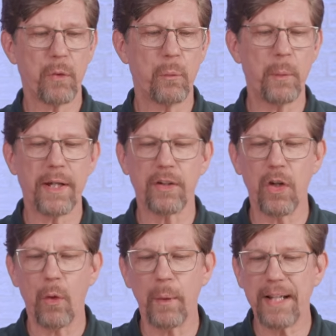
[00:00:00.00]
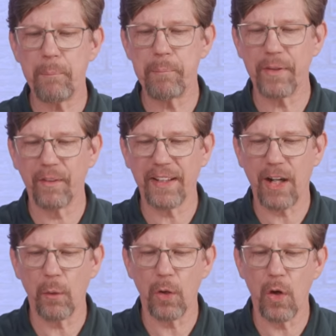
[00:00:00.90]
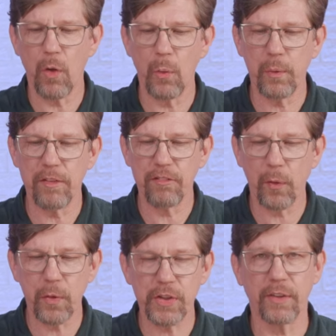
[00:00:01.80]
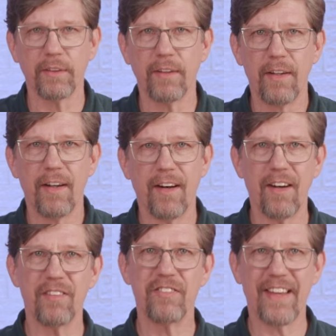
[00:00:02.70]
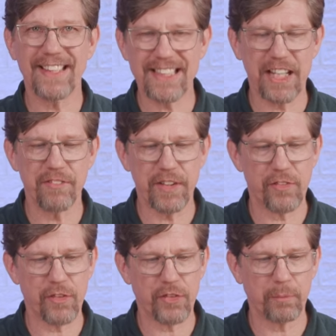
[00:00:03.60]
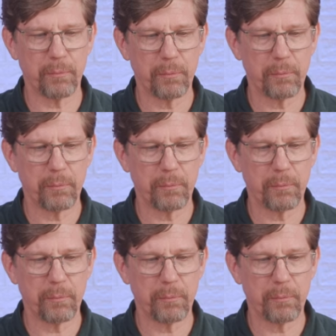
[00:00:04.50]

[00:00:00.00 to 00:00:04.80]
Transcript: we can go in and build our own version of that safety system.